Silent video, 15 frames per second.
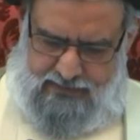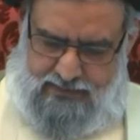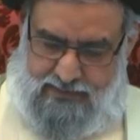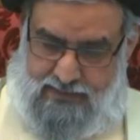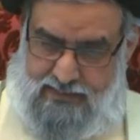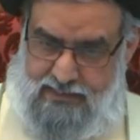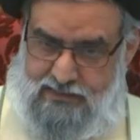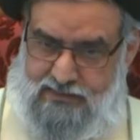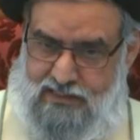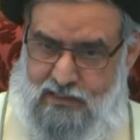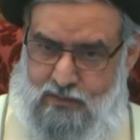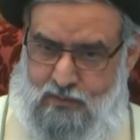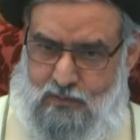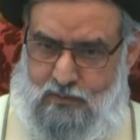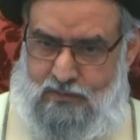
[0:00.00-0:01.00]
And it's a
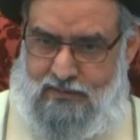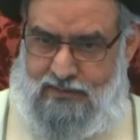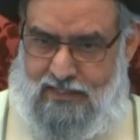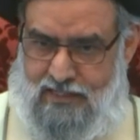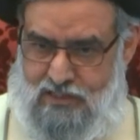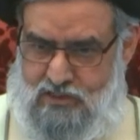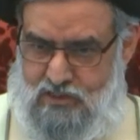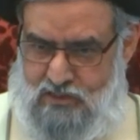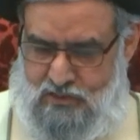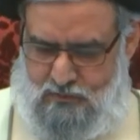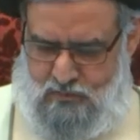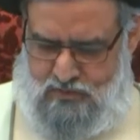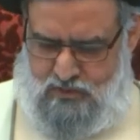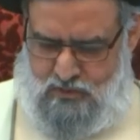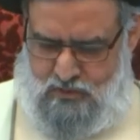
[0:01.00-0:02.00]
long narration
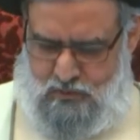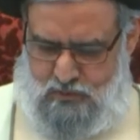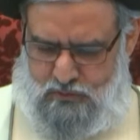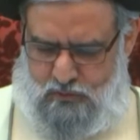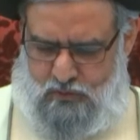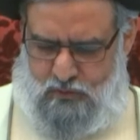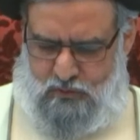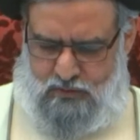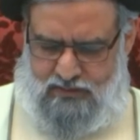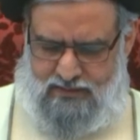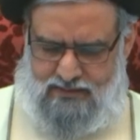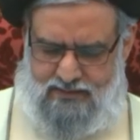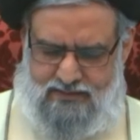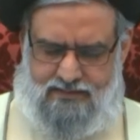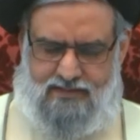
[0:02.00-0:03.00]
which goes on.
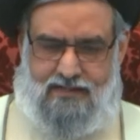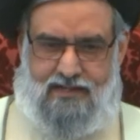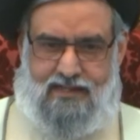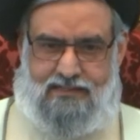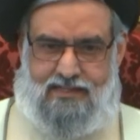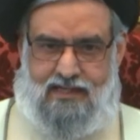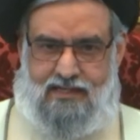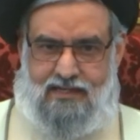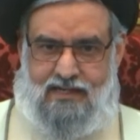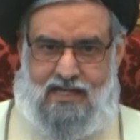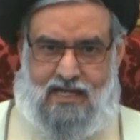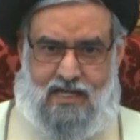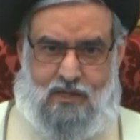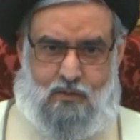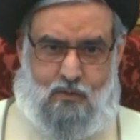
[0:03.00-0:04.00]
And then
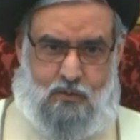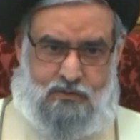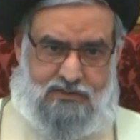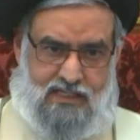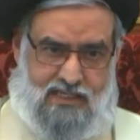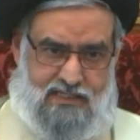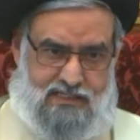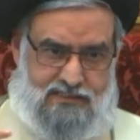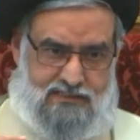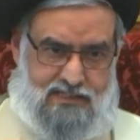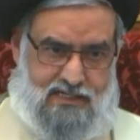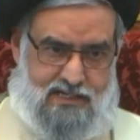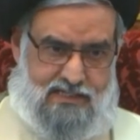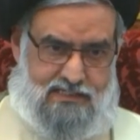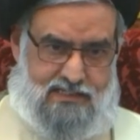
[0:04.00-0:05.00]
now Hussein is
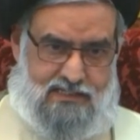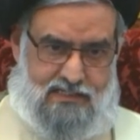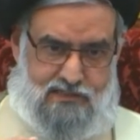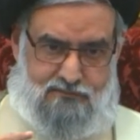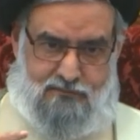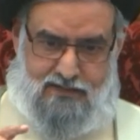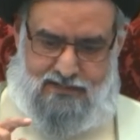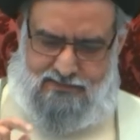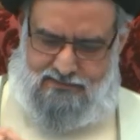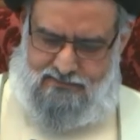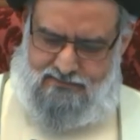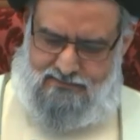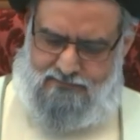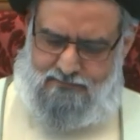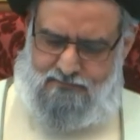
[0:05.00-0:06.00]
narrating his
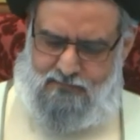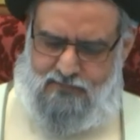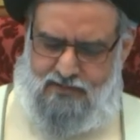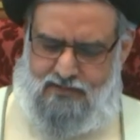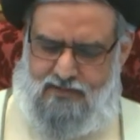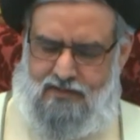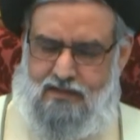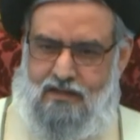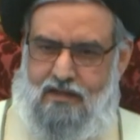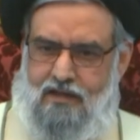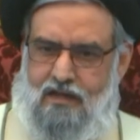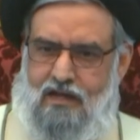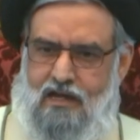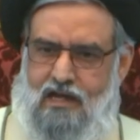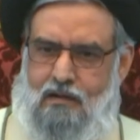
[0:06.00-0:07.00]
father
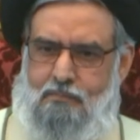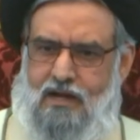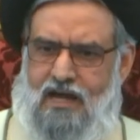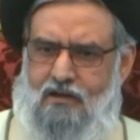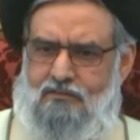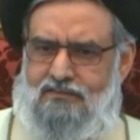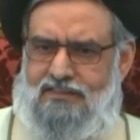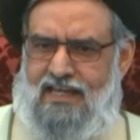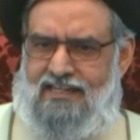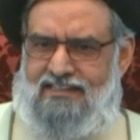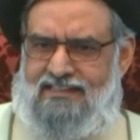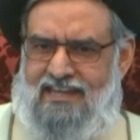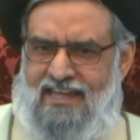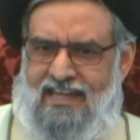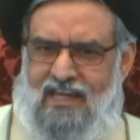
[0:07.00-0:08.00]
about
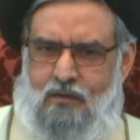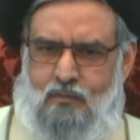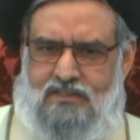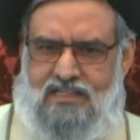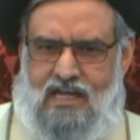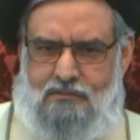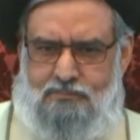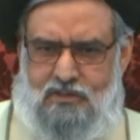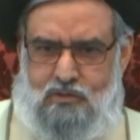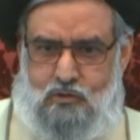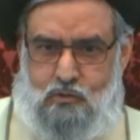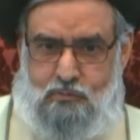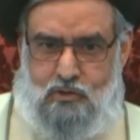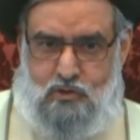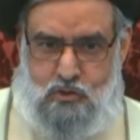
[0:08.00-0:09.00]
that day, which happens
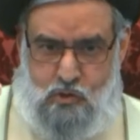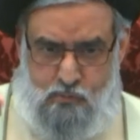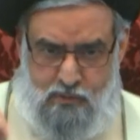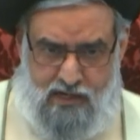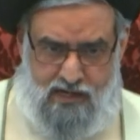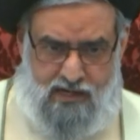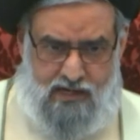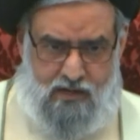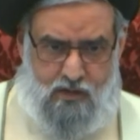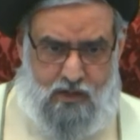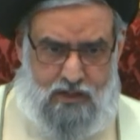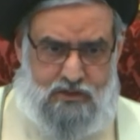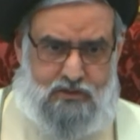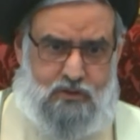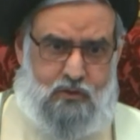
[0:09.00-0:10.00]
to be Jum'ah,
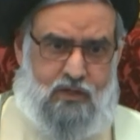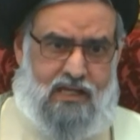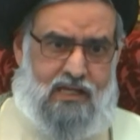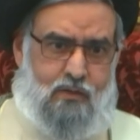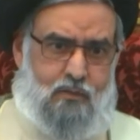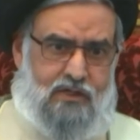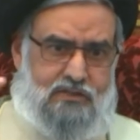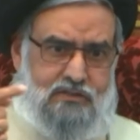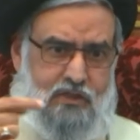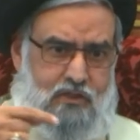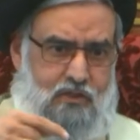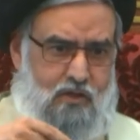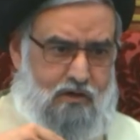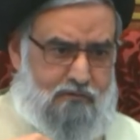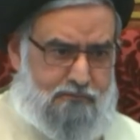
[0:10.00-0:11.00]
also
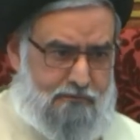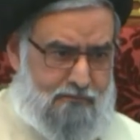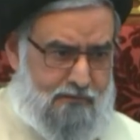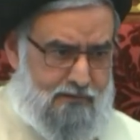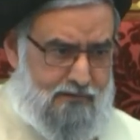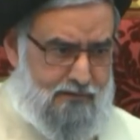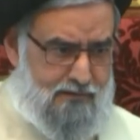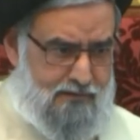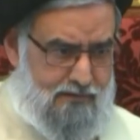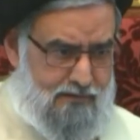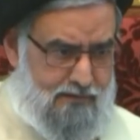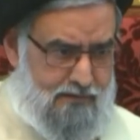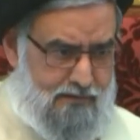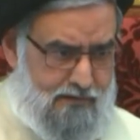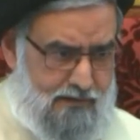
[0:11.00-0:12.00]
anniversary of
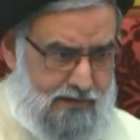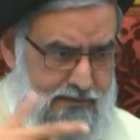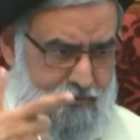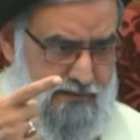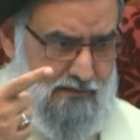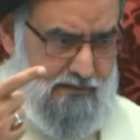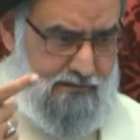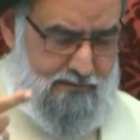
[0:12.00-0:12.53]
Ghadir.